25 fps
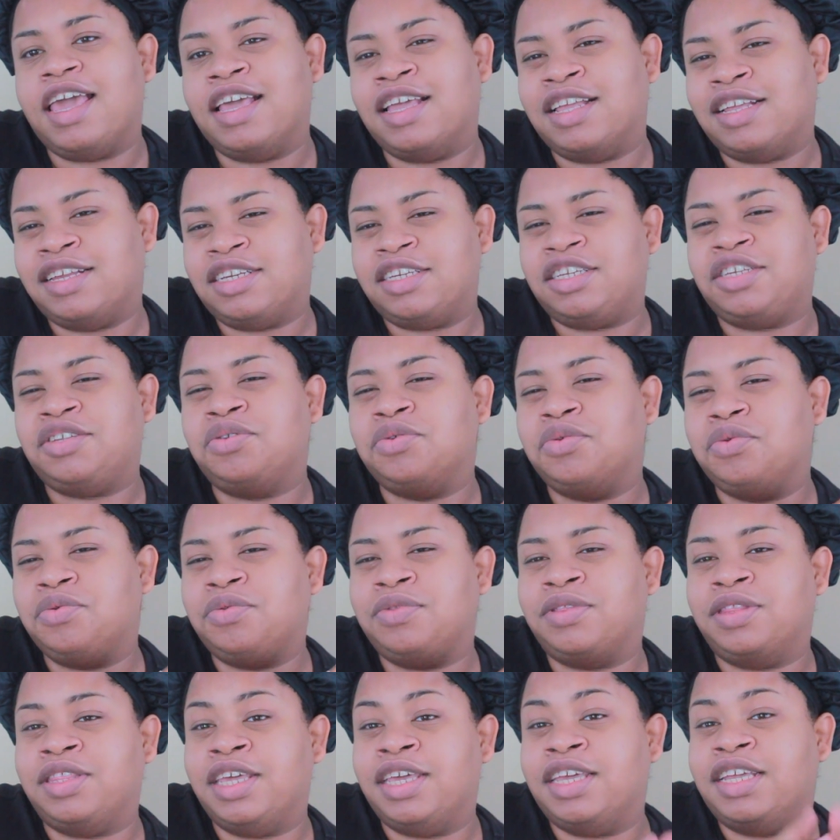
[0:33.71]
into
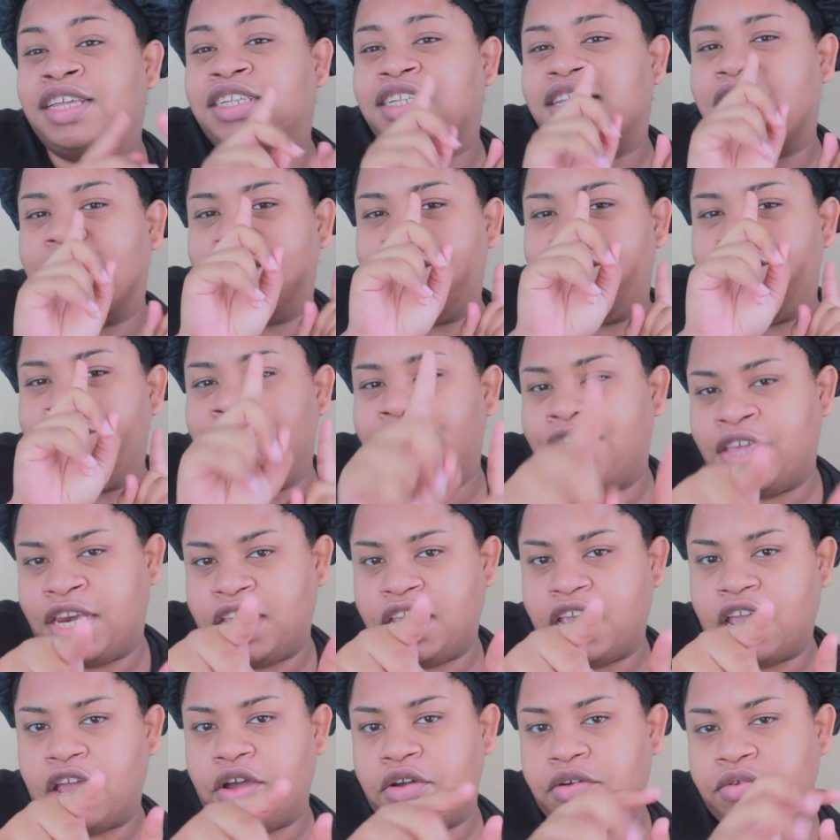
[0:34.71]
this
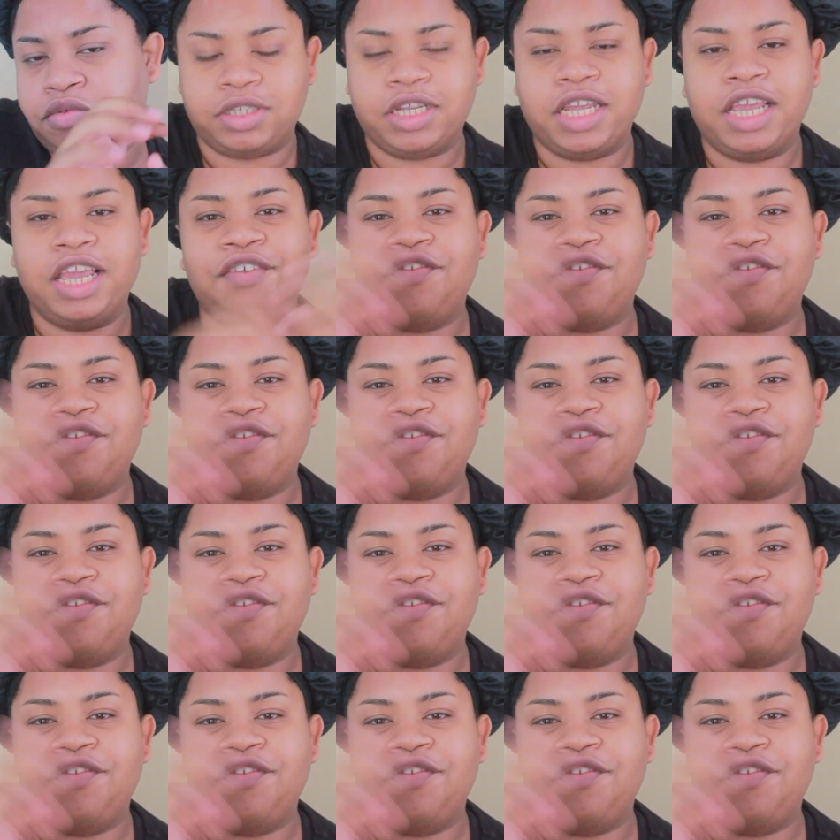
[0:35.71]
video.